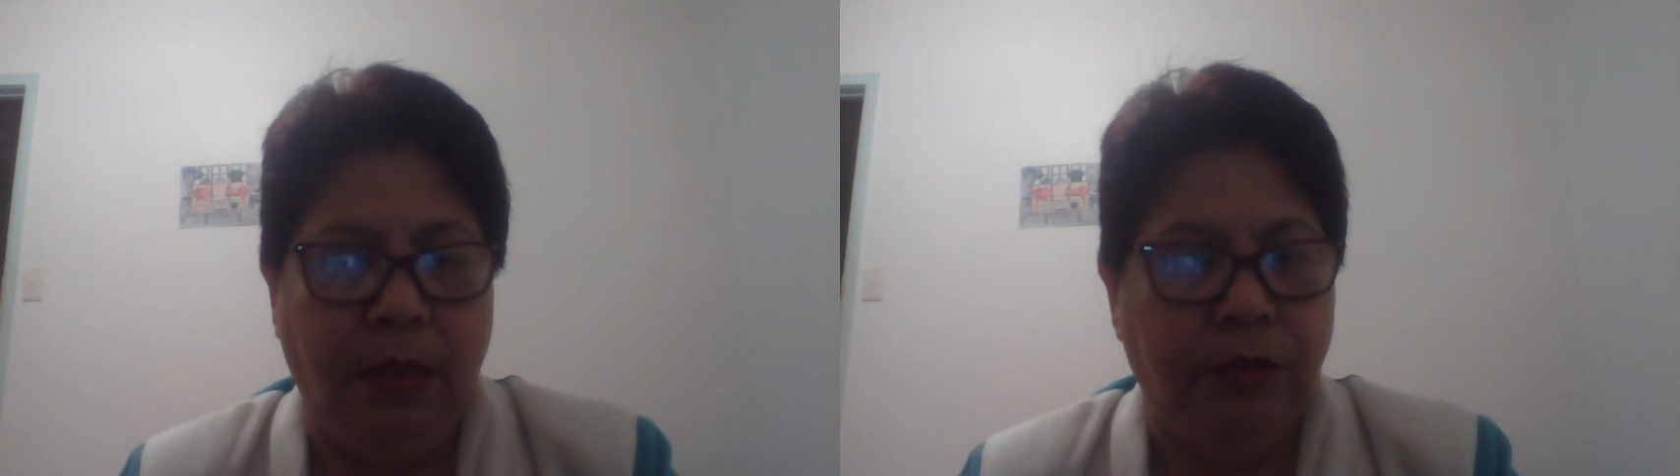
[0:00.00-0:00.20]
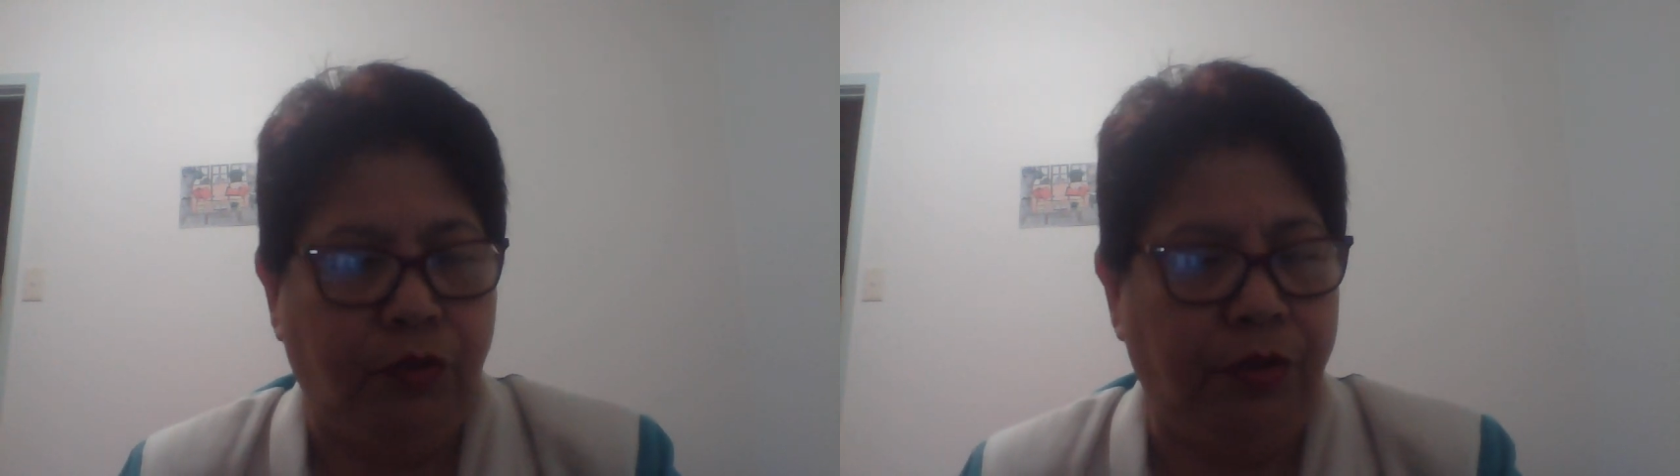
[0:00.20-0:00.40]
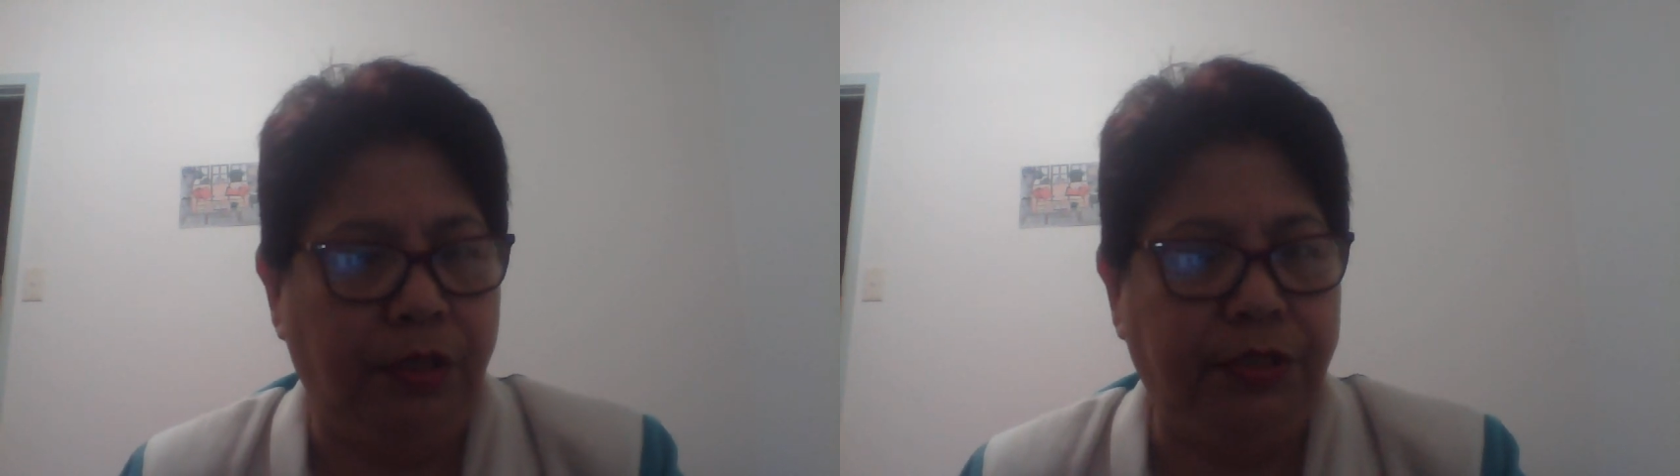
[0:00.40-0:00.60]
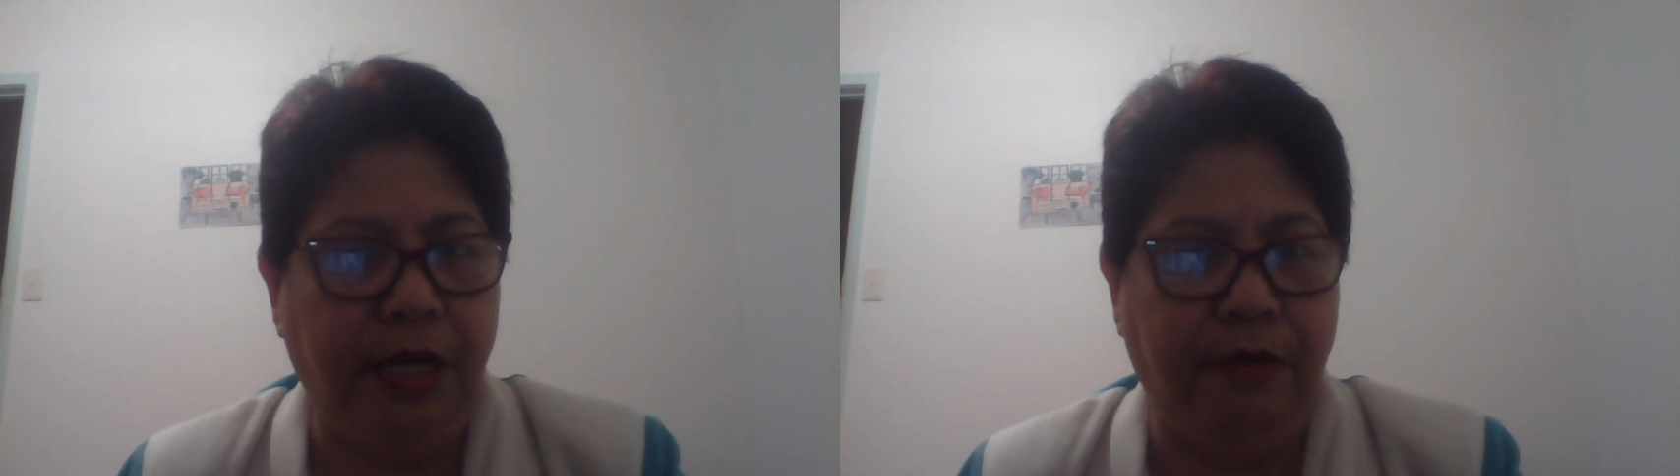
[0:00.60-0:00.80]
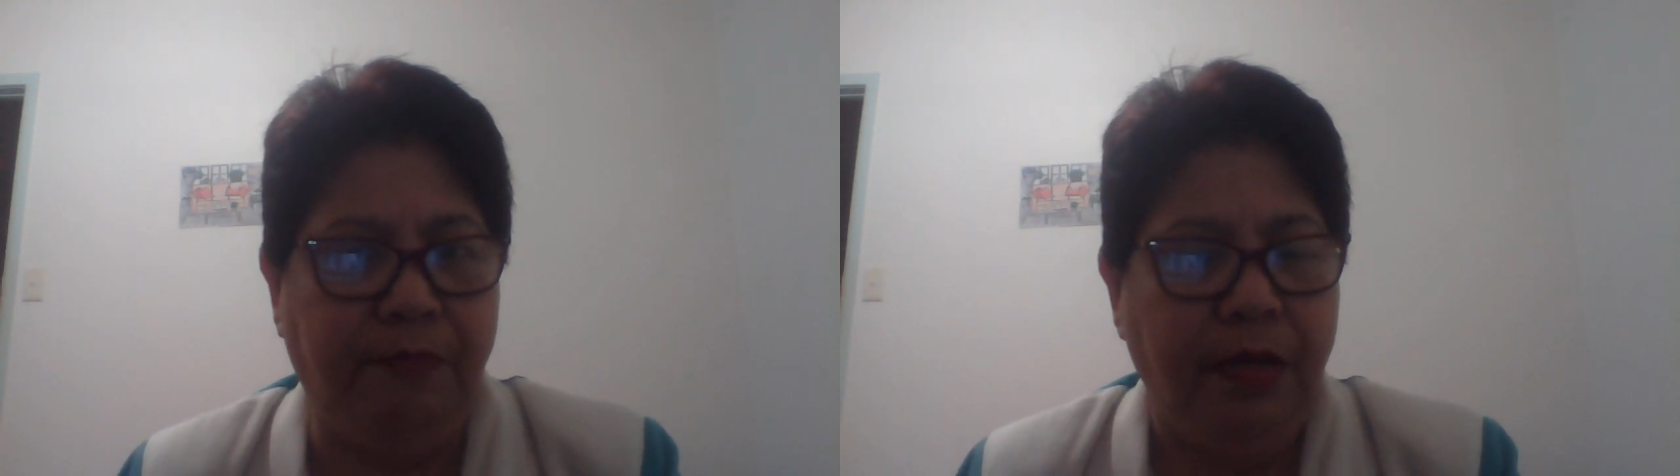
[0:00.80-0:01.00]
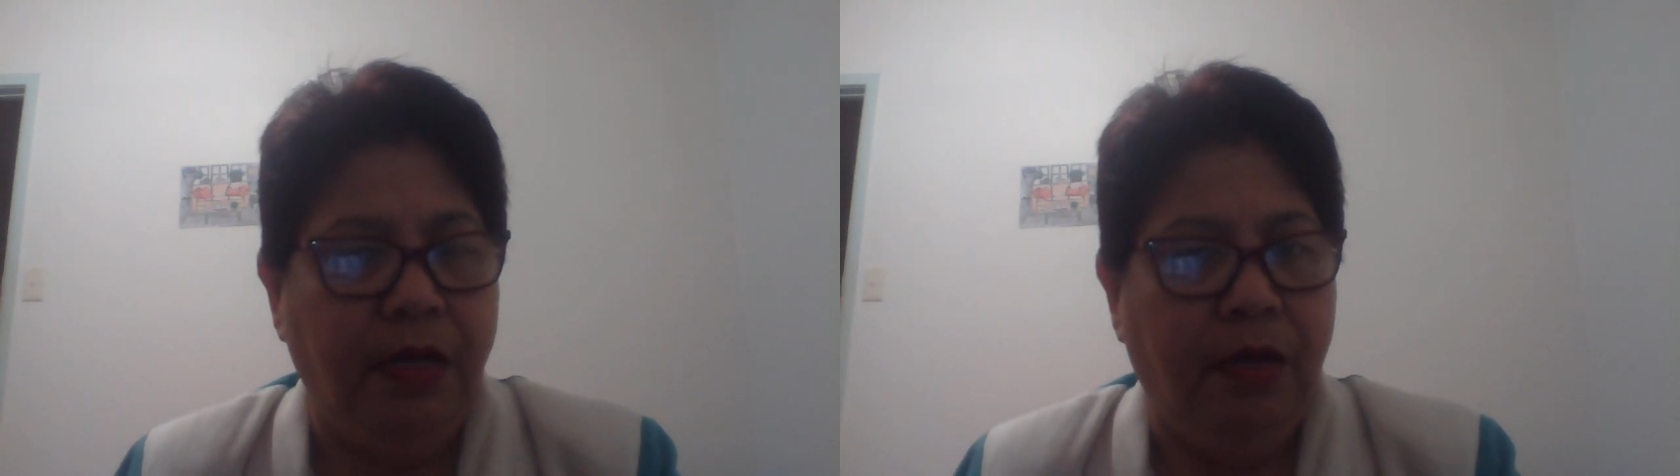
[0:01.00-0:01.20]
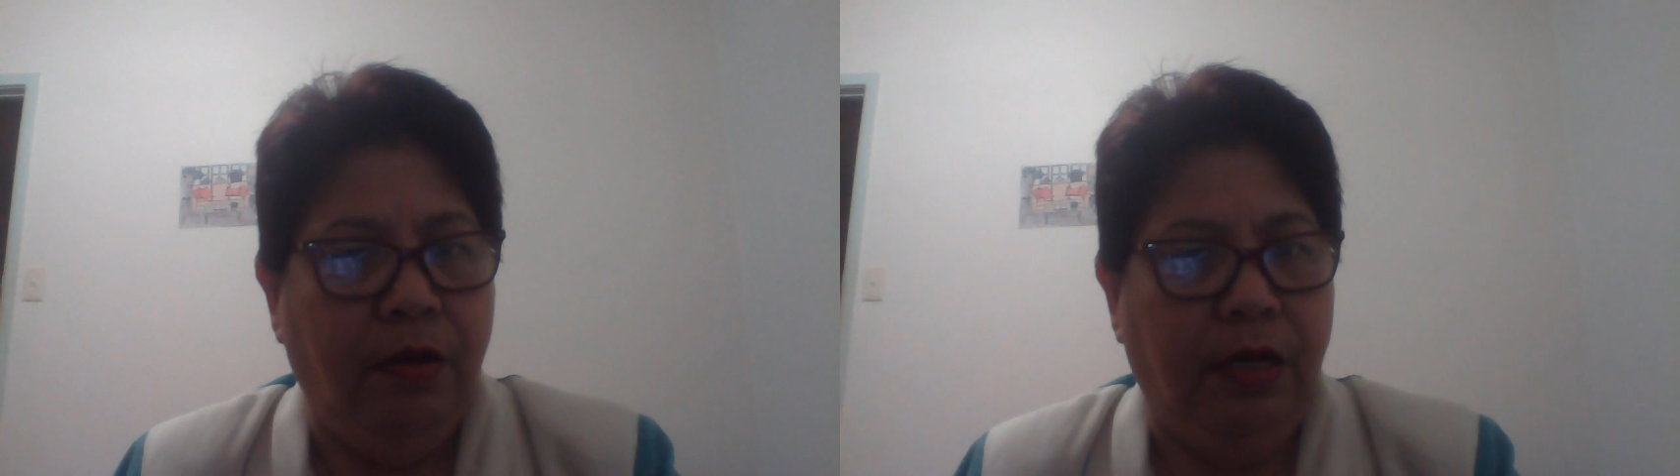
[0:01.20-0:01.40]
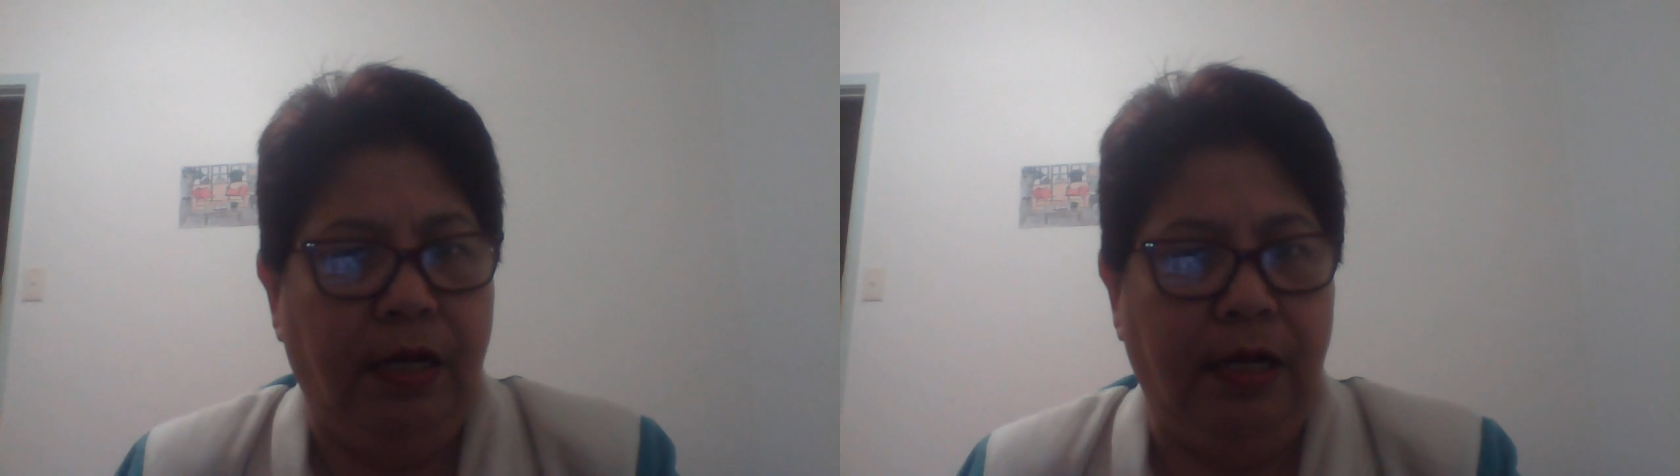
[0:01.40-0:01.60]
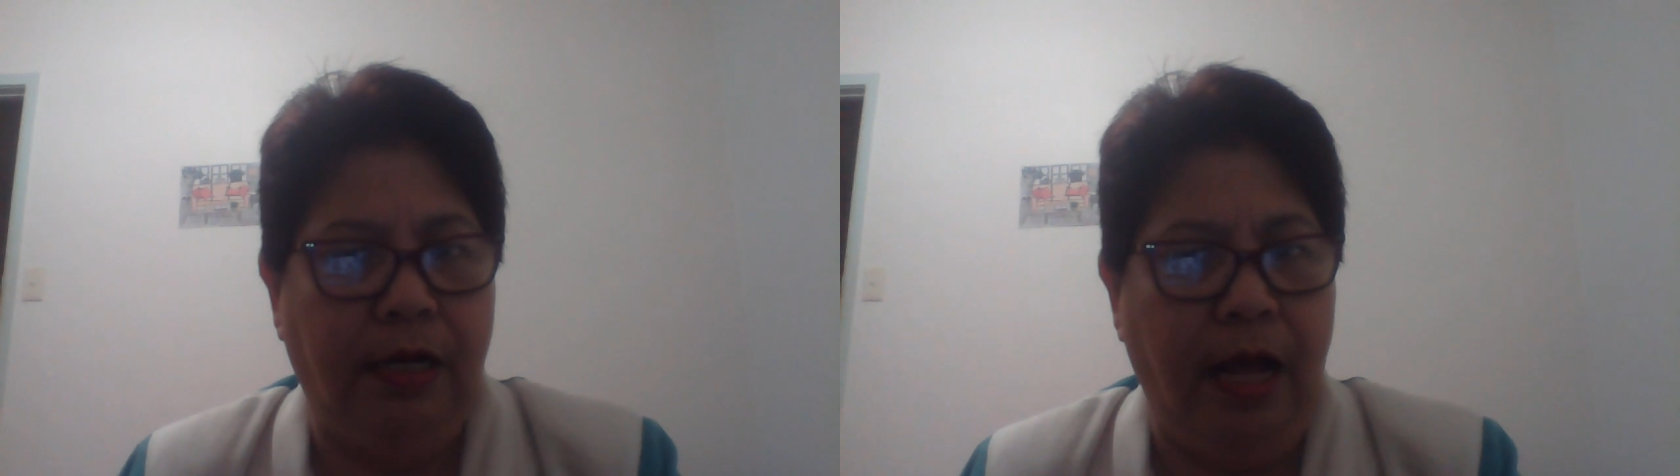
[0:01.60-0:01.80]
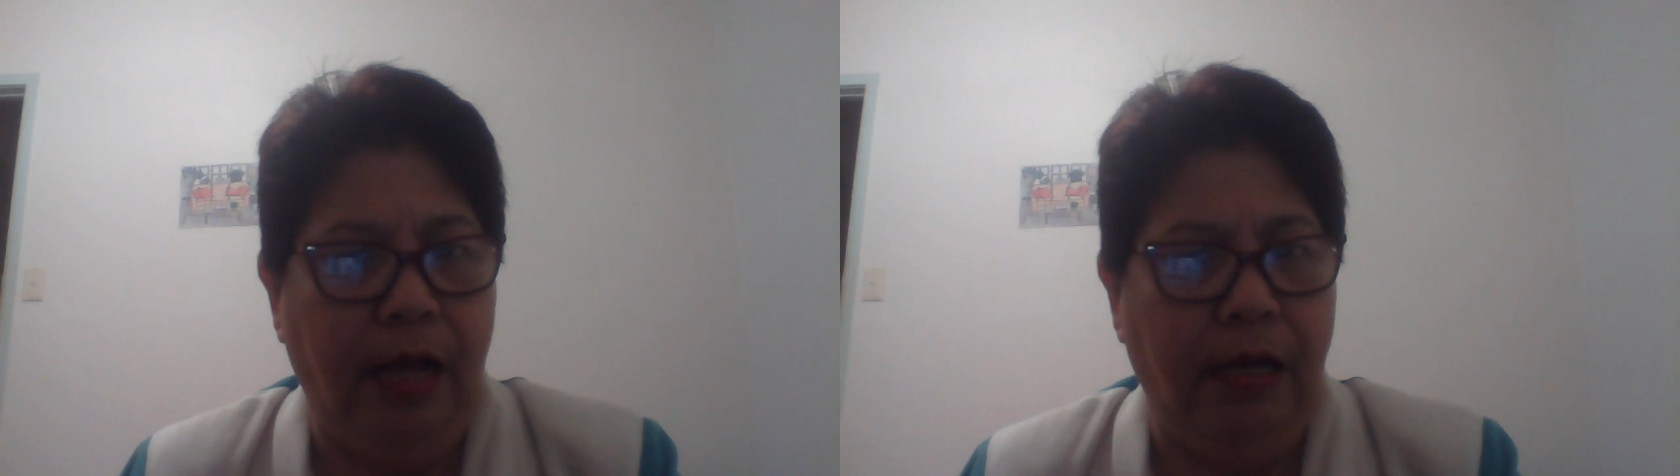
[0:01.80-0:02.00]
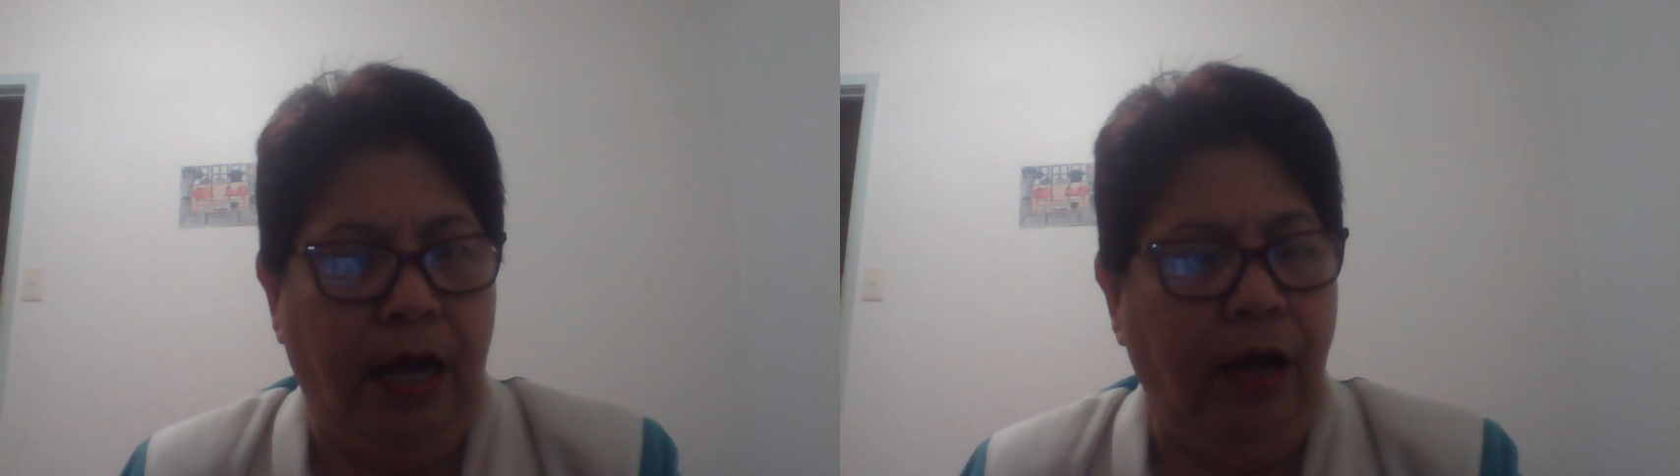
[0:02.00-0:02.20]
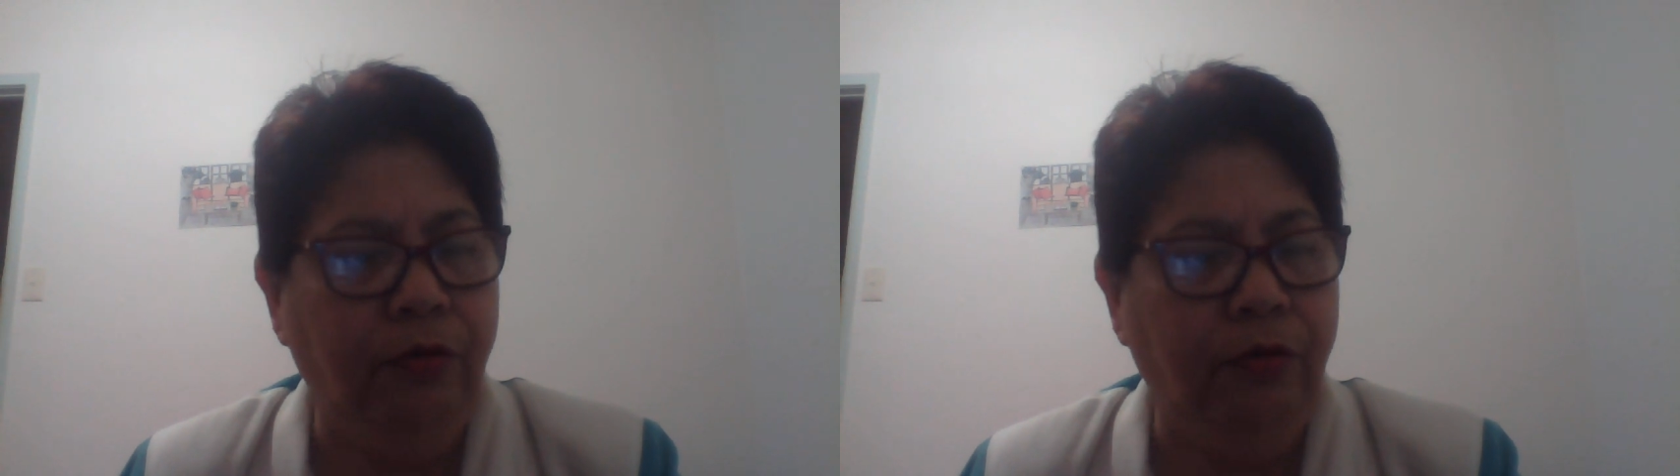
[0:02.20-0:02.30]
So, Dave, how